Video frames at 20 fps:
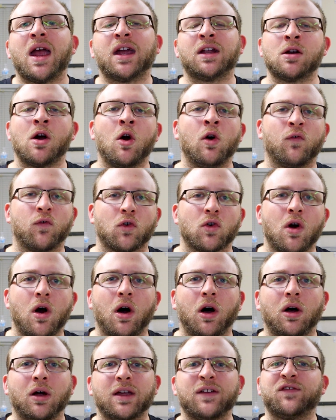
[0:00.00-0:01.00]
and
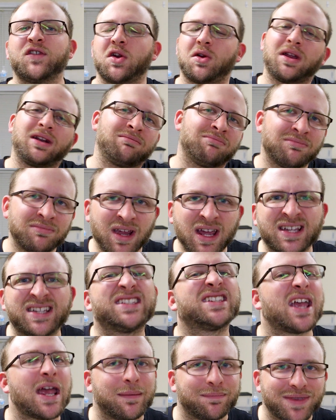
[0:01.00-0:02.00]
overall, if you can
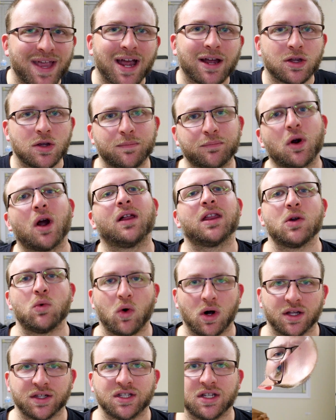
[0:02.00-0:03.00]
escape that, you probably
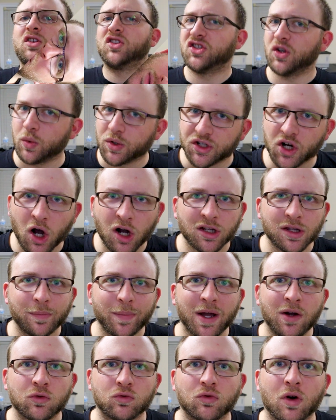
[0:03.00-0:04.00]
want to. So we talked
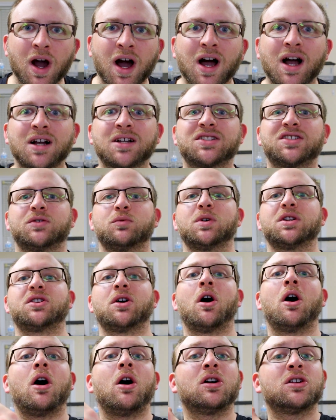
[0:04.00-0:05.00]
about rocks, we
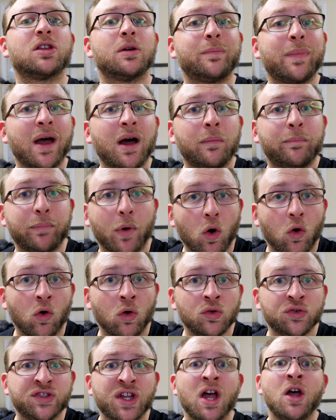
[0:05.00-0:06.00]
talked about
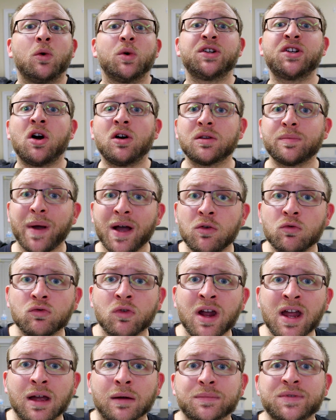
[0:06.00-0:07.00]
bowls, we talked about
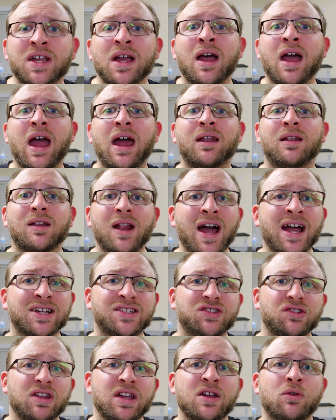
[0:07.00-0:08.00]
ramps, and
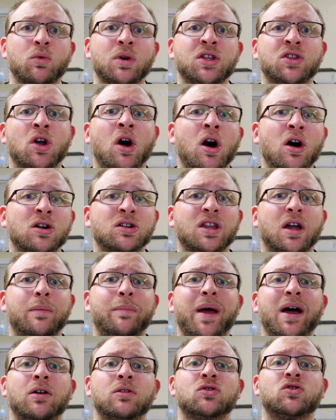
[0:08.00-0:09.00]
lastly, we talked
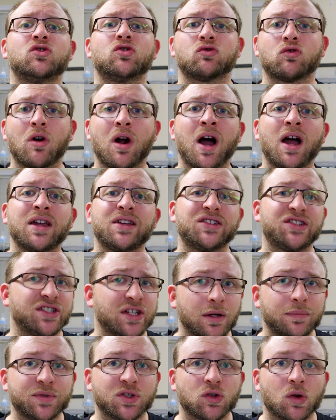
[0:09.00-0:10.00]
about dry
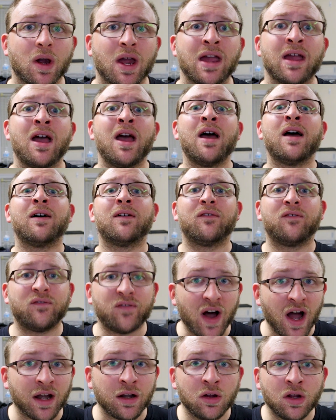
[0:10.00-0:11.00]
substrate.
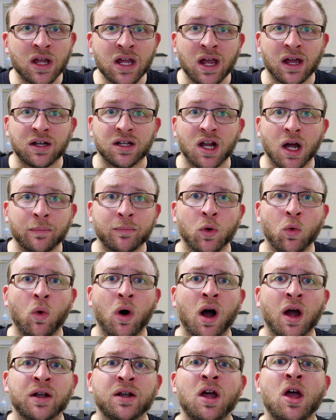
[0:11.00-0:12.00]
Finally, at number
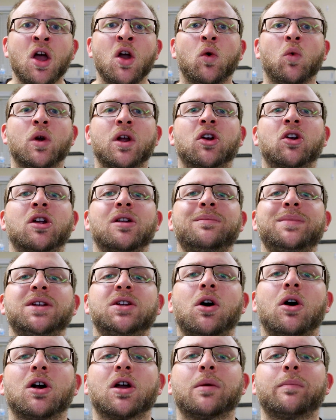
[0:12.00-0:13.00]
1, we are going to be
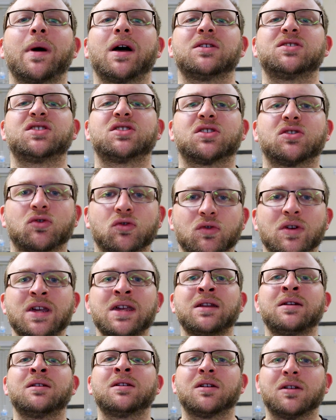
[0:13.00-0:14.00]
talking about
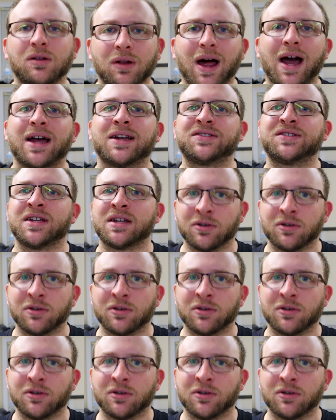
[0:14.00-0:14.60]
screen glass